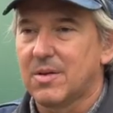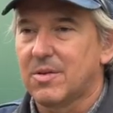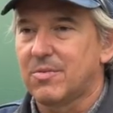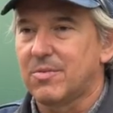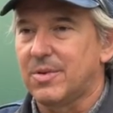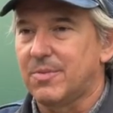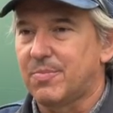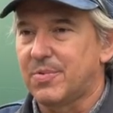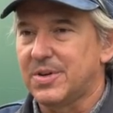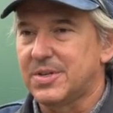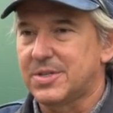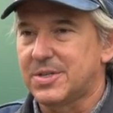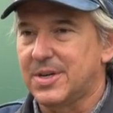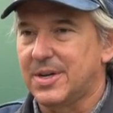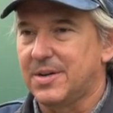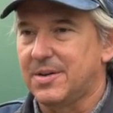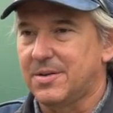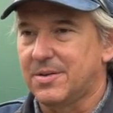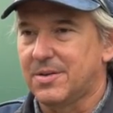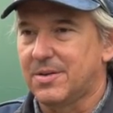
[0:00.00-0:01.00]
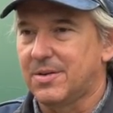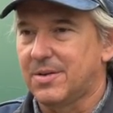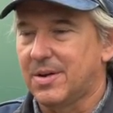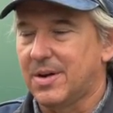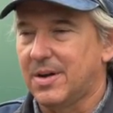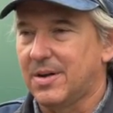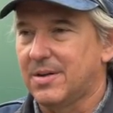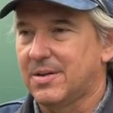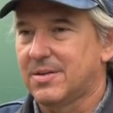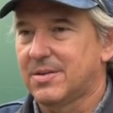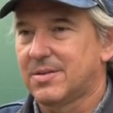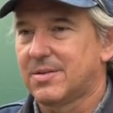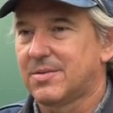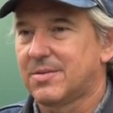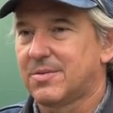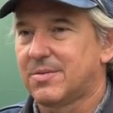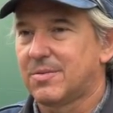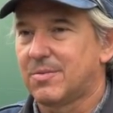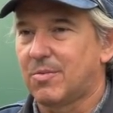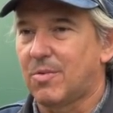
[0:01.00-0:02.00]
We appreciate your
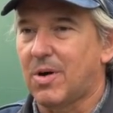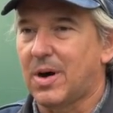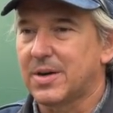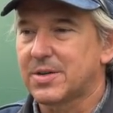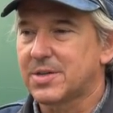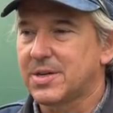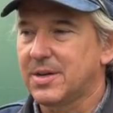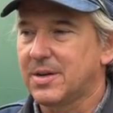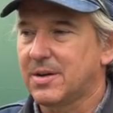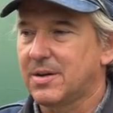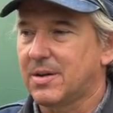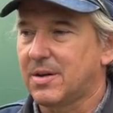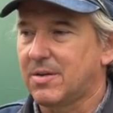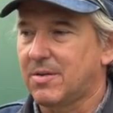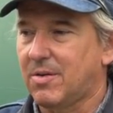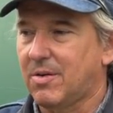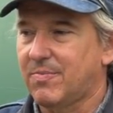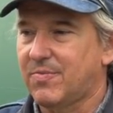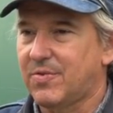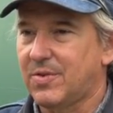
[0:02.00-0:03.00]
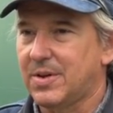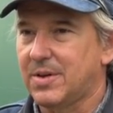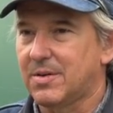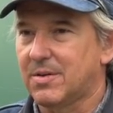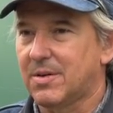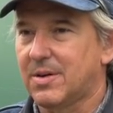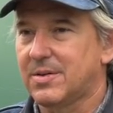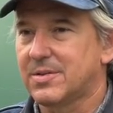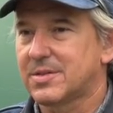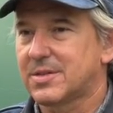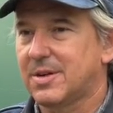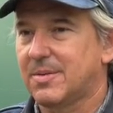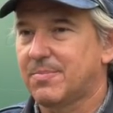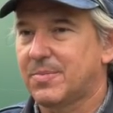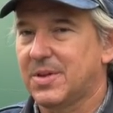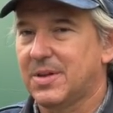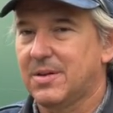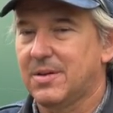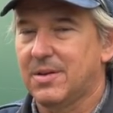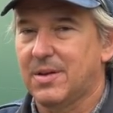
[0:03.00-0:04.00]
watching, and hopefully you'll learn
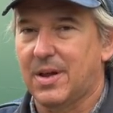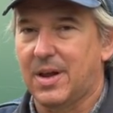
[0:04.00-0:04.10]
something,